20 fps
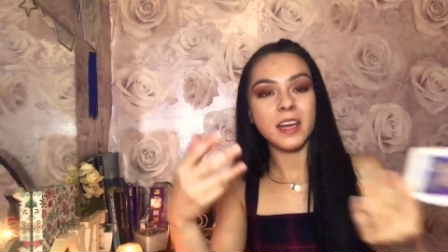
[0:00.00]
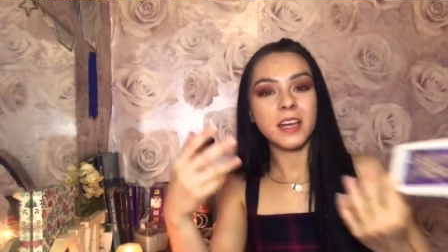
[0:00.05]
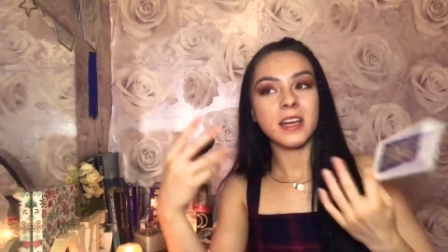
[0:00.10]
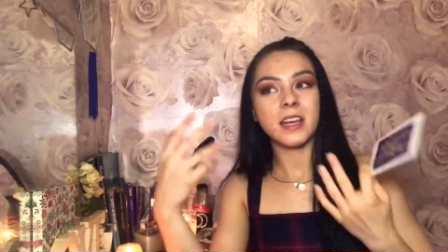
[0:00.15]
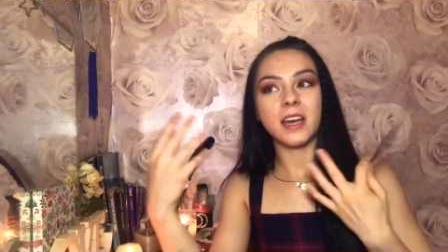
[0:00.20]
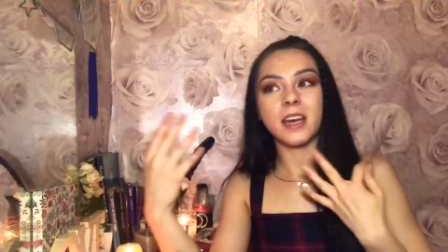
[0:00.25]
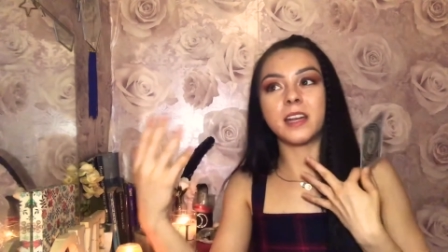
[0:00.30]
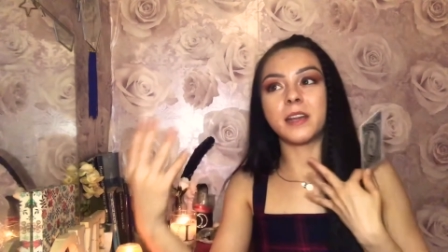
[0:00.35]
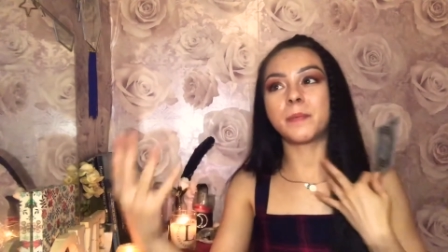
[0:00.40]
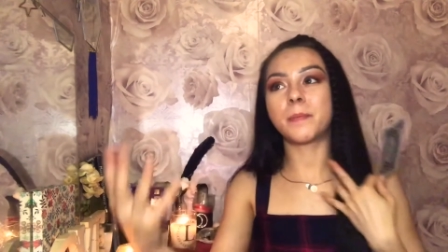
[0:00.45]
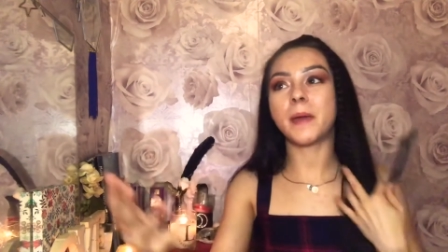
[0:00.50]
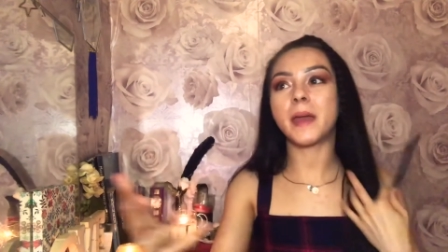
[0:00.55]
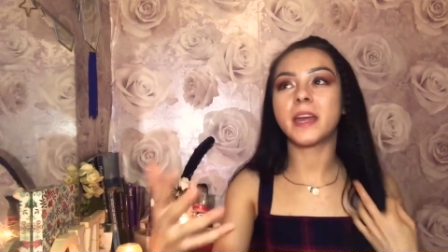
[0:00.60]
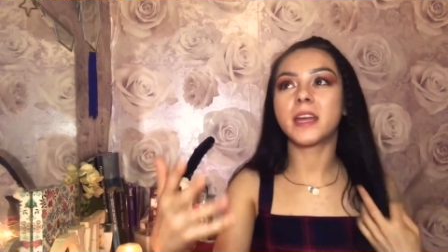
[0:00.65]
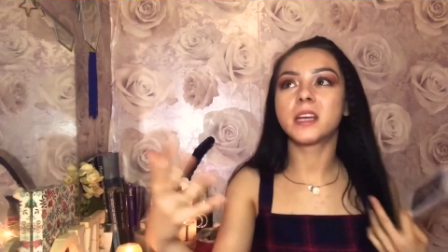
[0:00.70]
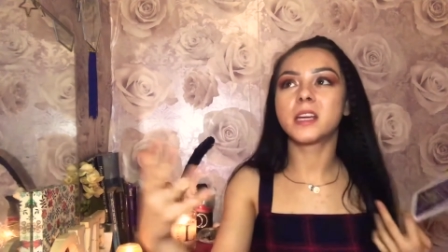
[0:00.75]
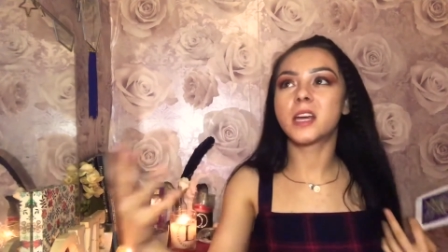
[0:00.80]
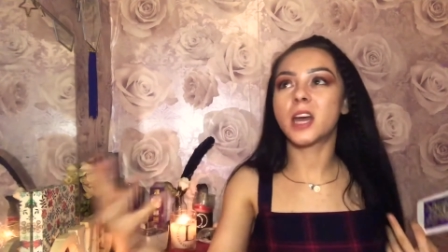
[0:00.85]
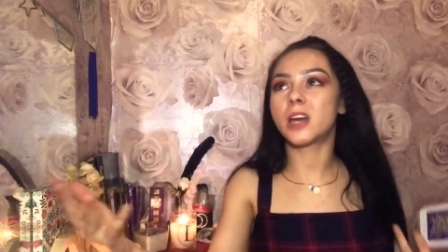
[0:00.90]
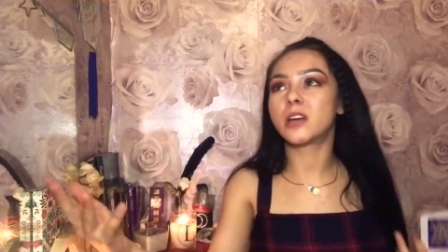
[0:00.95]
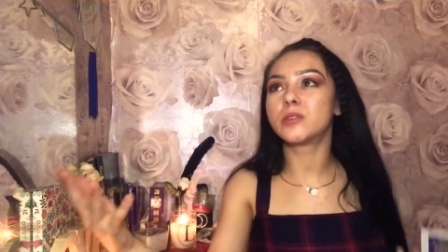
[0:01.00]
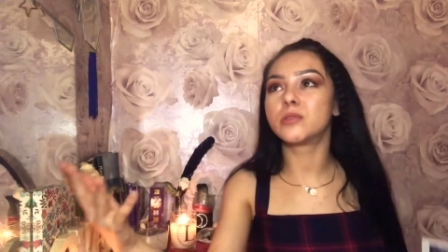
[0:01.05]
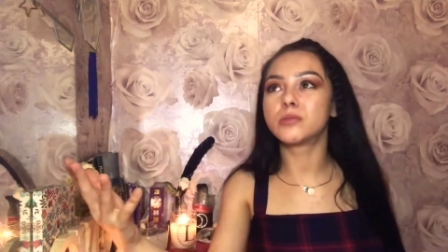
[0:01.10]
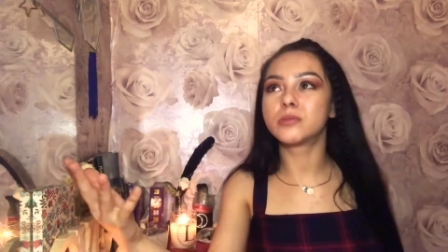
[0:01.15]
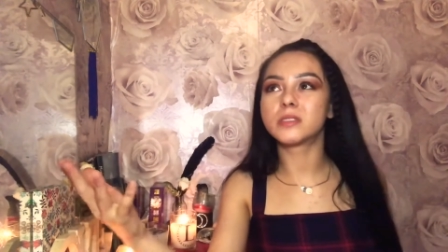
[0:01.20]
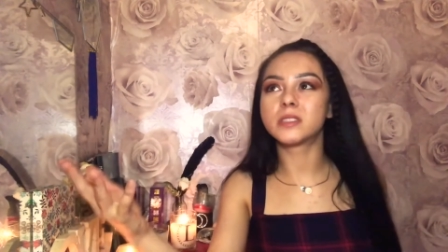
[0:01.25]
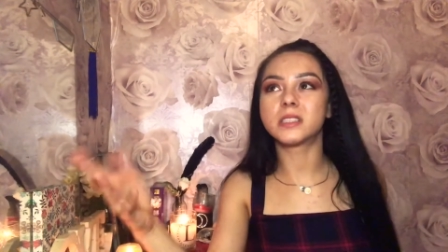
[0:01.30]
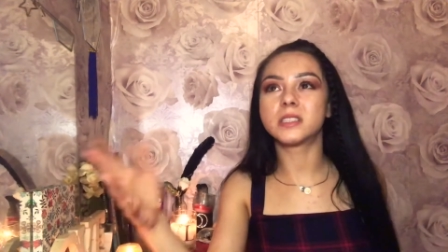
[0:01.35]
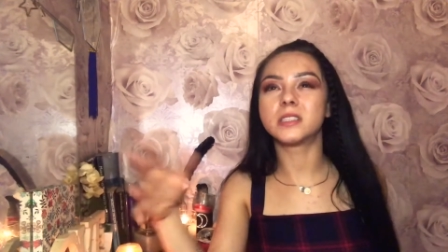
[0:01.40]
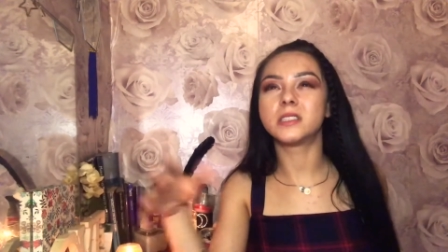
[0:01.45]
and the pain
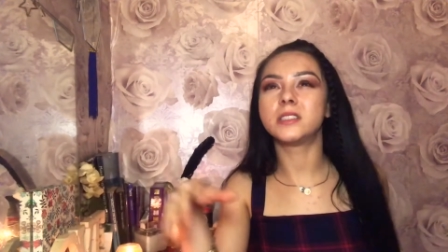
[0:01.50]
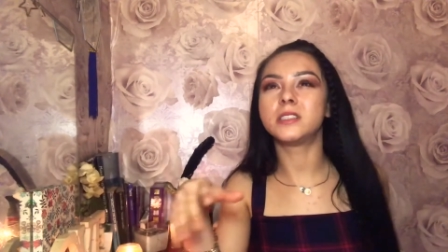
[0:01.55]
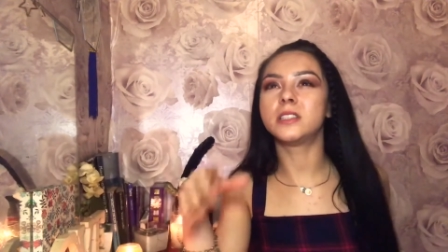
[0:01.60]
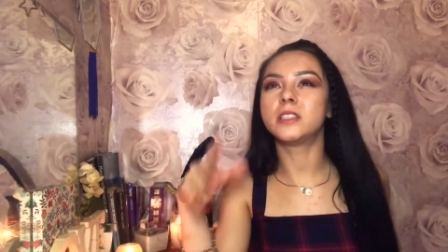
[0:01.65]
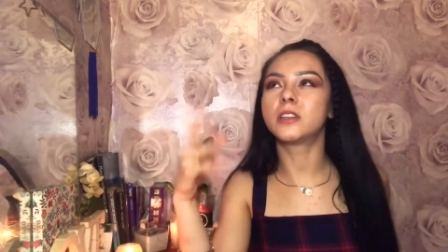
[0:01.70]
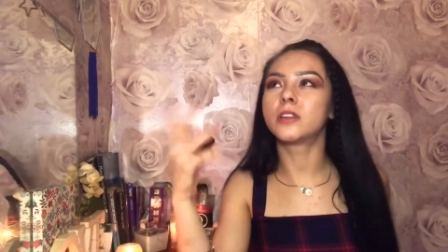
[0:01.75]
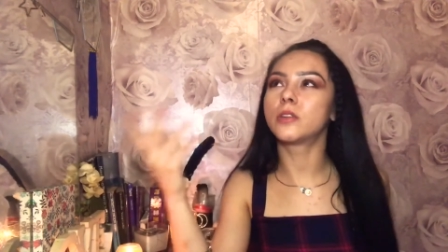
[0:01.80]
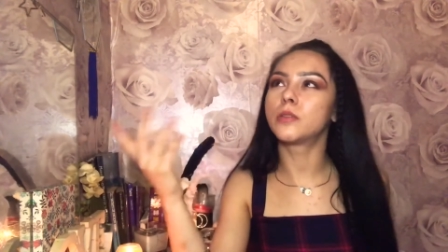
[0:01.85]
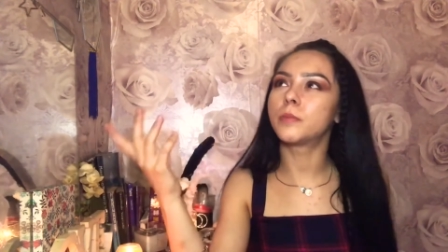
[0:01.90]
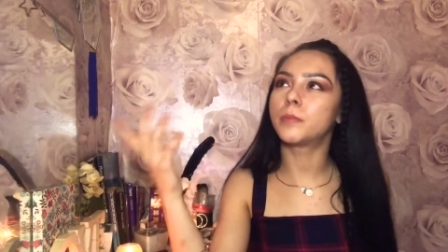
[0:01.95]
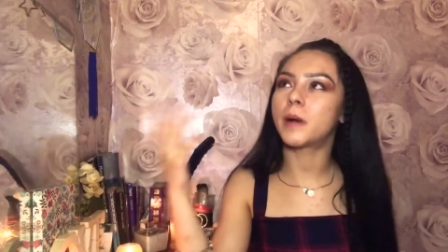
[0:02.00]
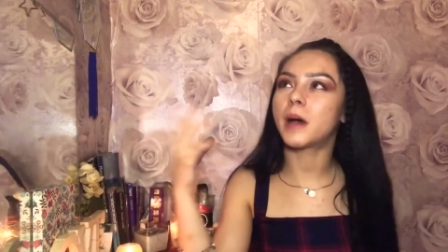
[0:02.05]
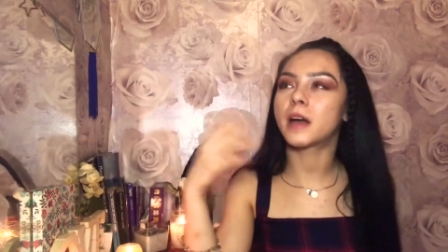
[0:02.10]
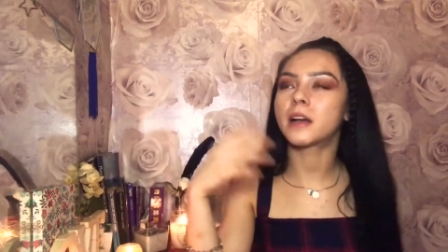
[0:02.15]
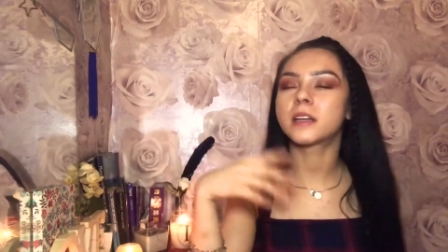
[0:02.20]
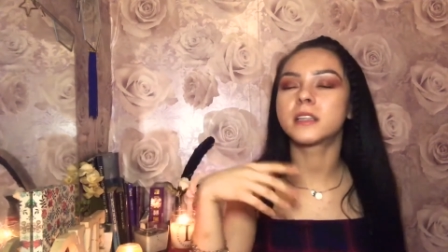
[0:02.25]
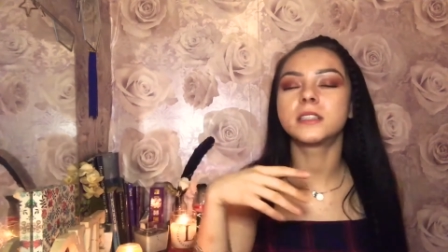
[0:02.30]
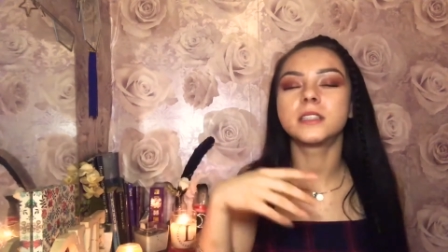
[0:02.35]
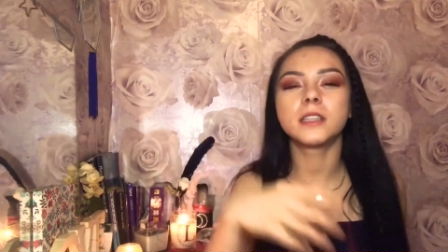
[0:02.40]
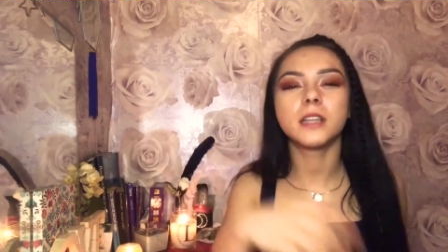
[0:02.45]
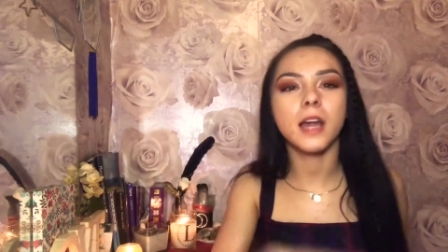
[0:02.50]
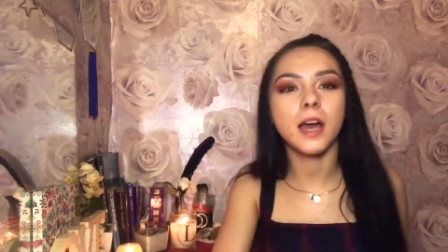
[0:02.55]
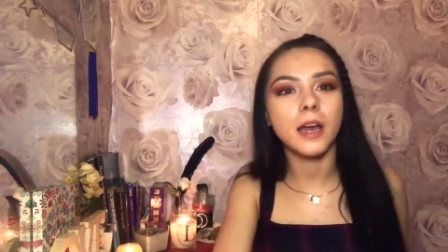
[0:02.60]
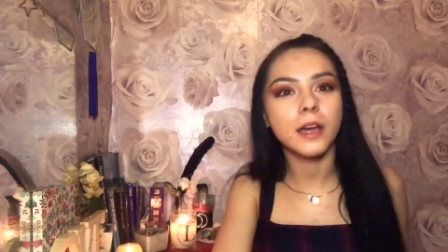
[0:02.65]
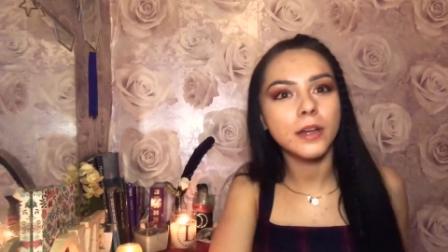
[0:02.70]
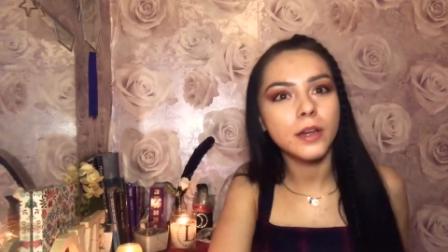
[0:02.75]
goes and you look back and you're like,